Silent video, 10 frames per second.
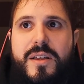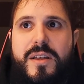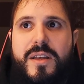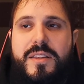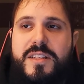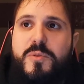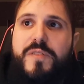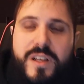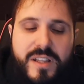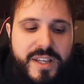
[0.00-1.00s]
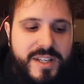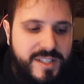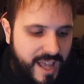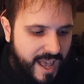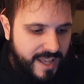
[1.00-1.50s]
in this movie,
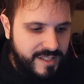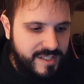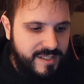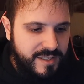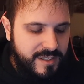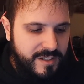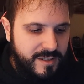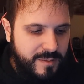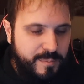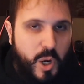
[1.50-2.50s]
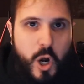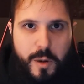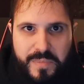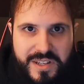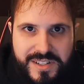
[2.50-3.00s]
Cletus has
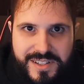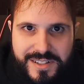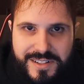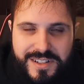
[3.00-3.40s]
purpose.